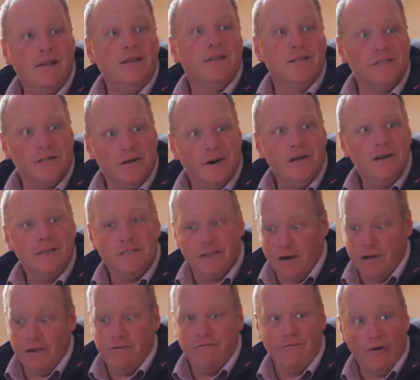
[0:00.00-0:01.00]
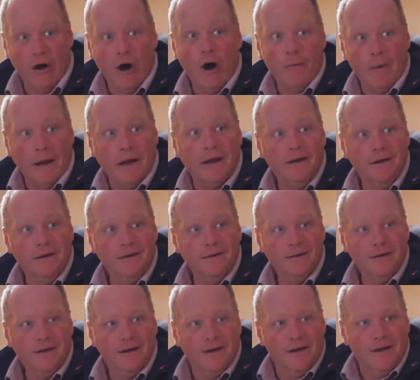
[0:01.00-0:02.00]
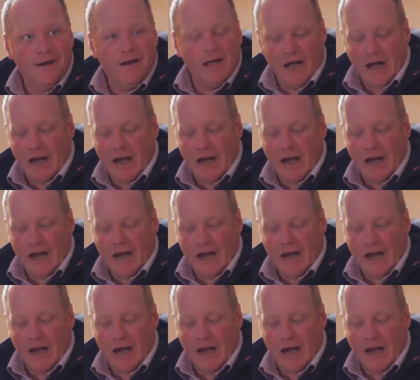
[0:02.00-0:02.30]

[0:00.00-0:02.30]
industries, i.e., farming, yeah.